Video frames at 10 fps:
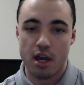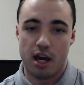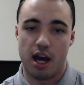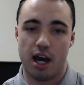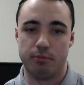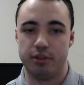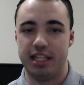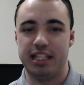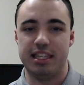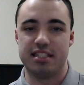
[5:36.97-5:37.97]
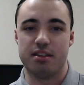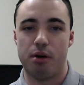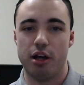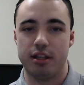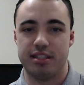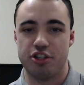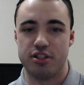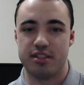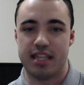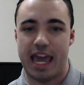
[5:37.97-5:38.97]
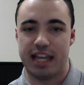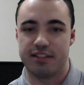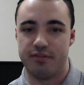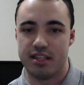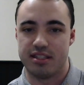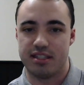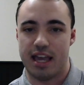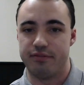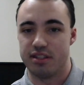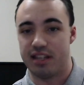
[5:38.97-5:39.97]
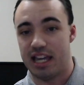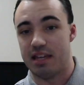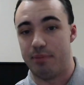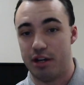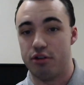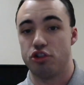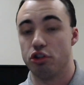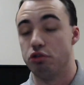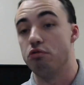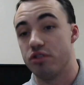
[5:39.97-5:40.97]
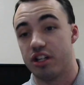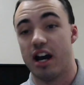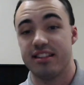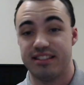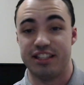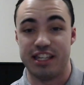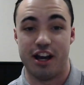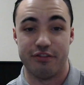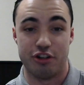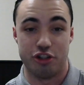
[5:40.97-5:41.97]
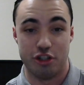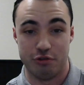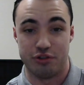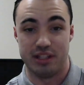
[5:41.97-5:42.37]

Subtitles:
Relatedly, some politicians and activists have decided that parents should lose custody of their children